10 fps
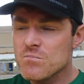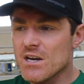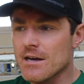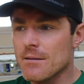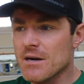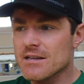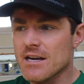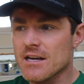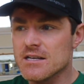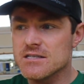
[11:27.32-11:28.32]
Um, I
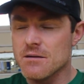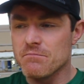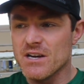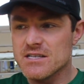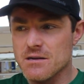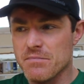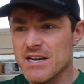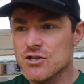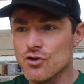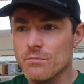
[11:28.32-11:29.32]
think it's a it's a
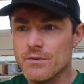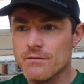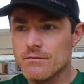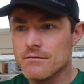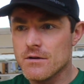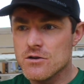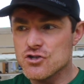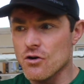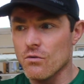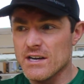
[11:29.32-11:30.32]
big jump.
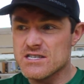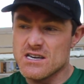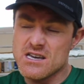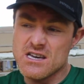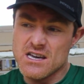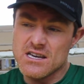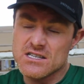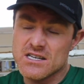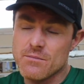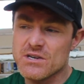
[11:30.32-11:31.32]
So he's, he
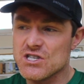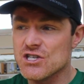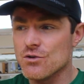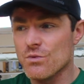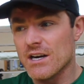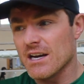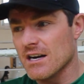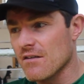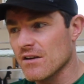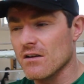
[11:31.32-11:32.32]
is in a position where he can
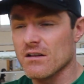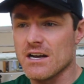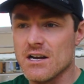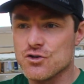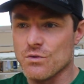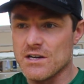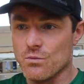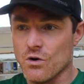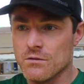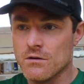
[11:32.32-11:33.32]
have a little catchweight
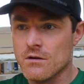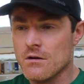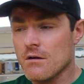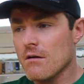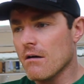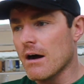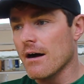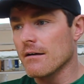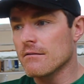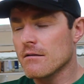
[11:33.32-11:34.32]
one
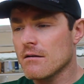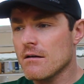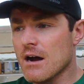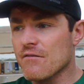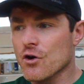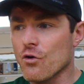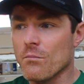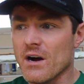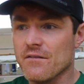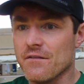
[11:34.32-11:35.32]
and have a
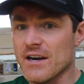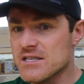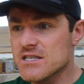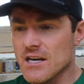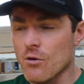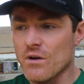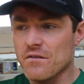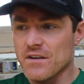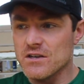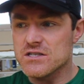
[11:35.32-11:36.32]
comeback fight, see how he
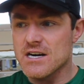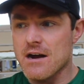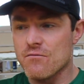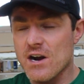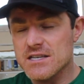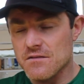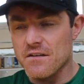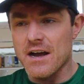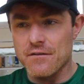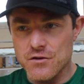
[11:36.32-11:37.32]
feels, try and
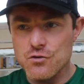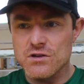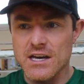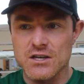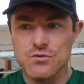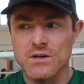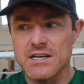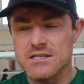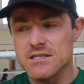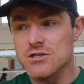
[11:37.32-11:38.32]
rectify a few things we
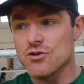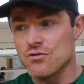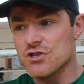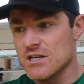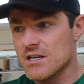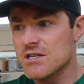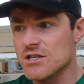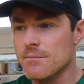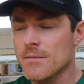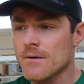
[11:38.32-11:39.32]
need to discuss in the
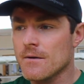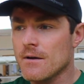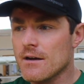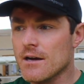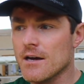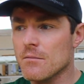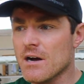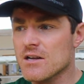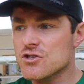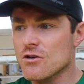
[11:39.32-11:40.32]
gym. Um,
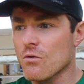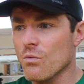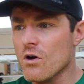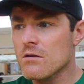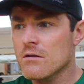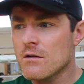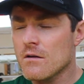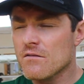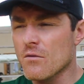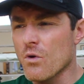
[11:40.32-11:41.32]
and you know what?
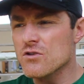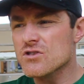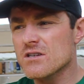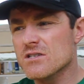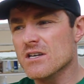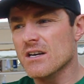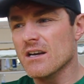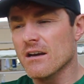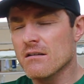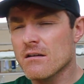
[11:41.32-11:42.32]
For once in his career,